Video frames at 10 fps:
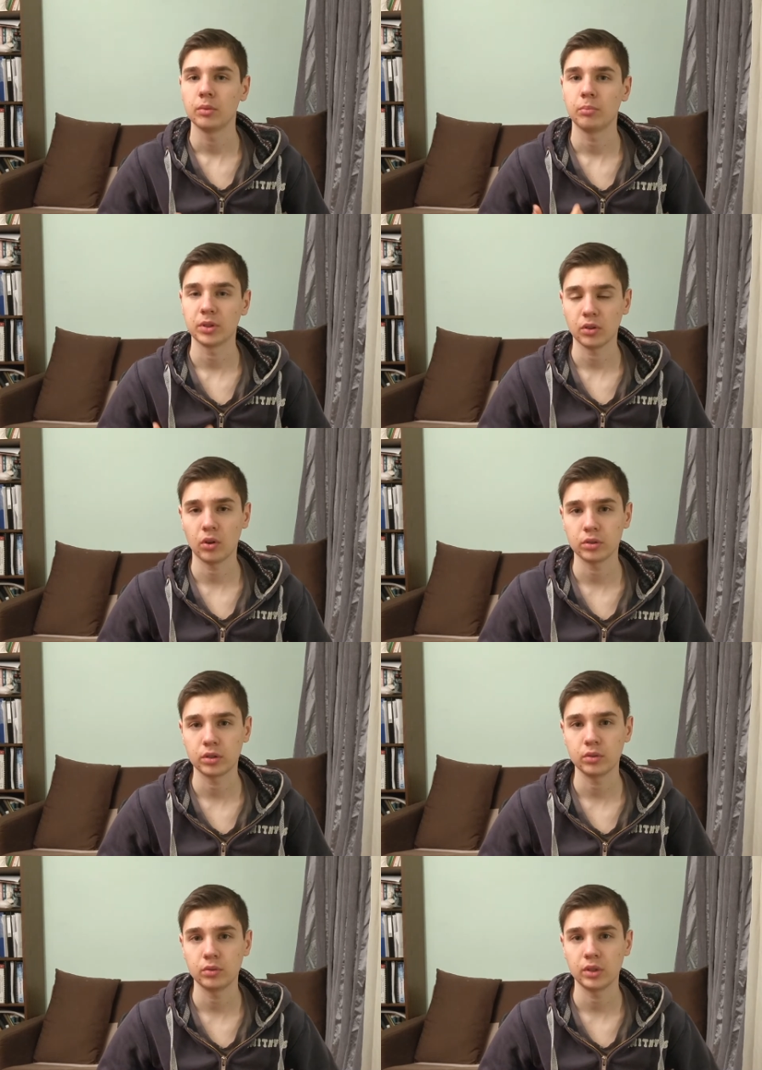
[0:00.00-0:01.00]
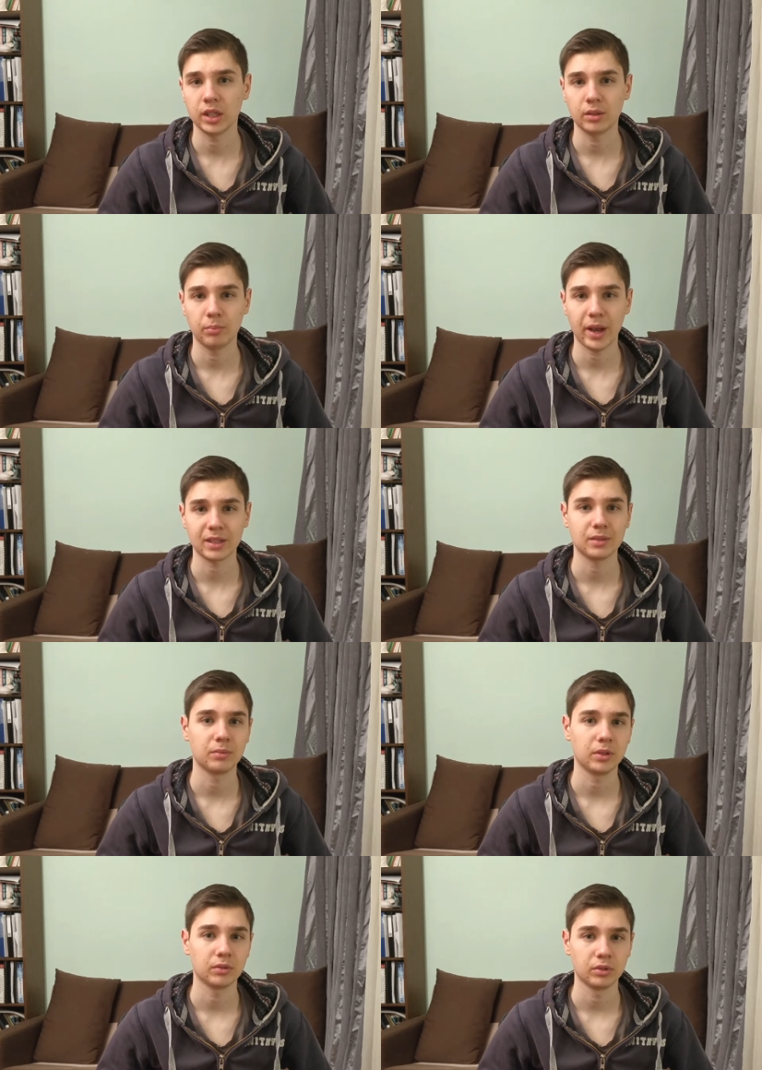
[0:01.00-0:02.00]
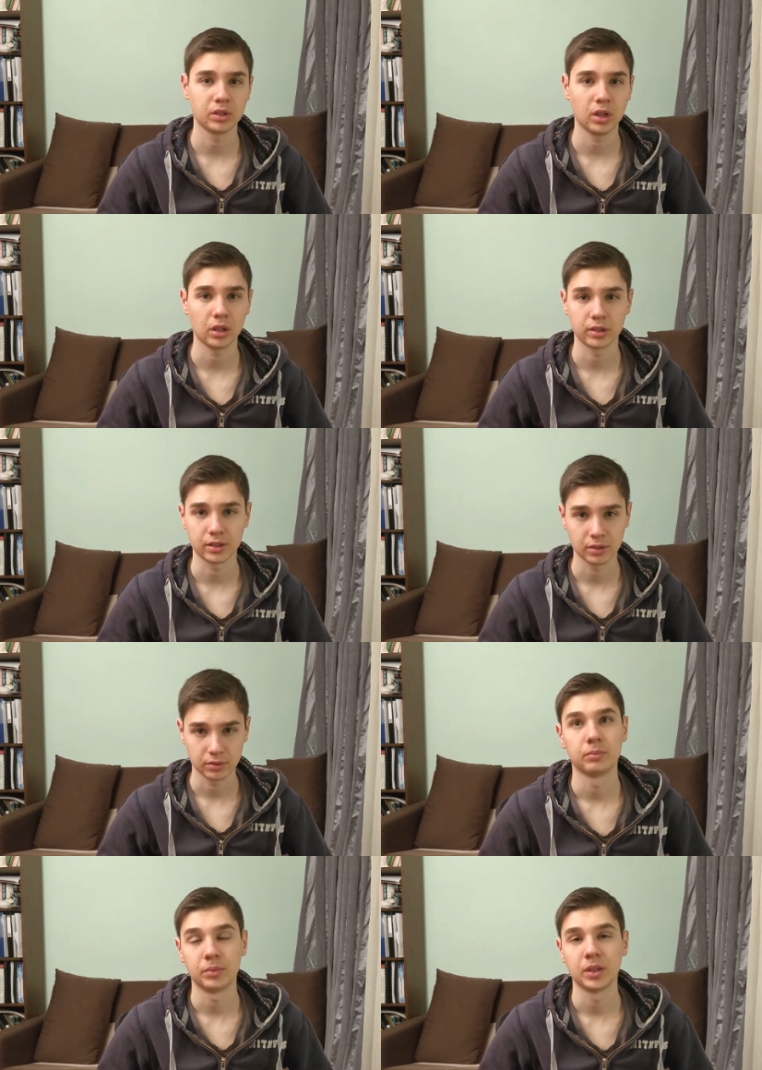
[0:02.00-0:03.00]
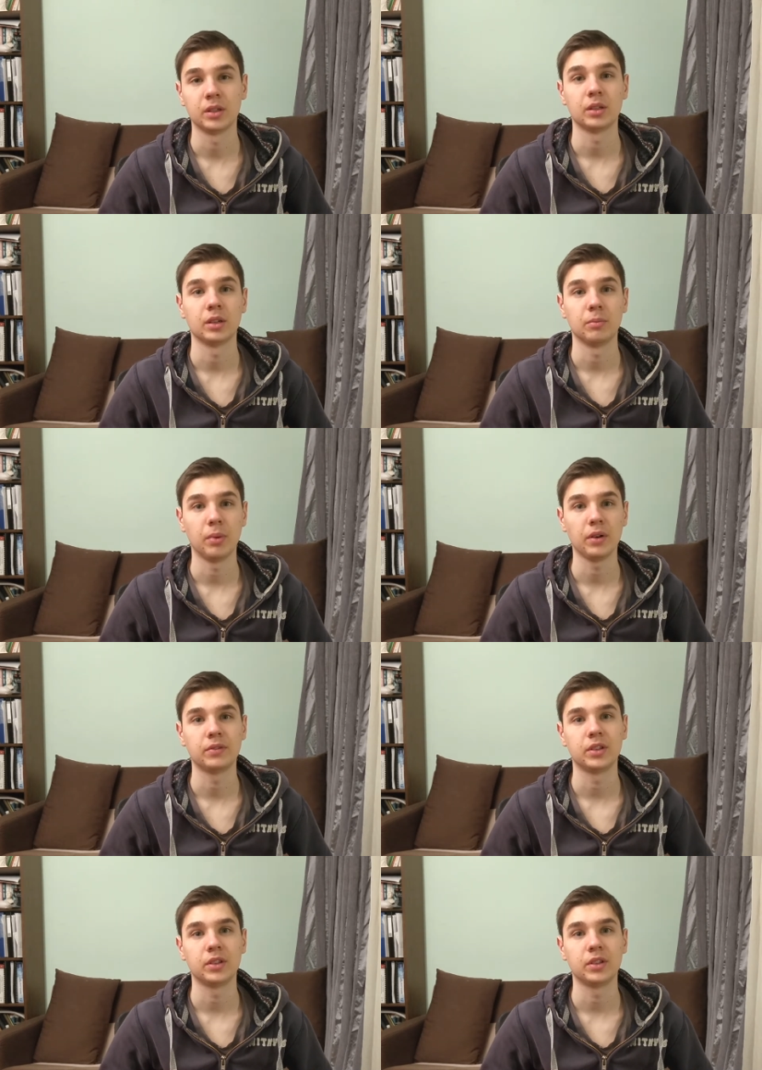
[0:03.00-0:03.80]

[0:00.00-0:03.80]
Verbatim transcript: but also to get maximal results, being above the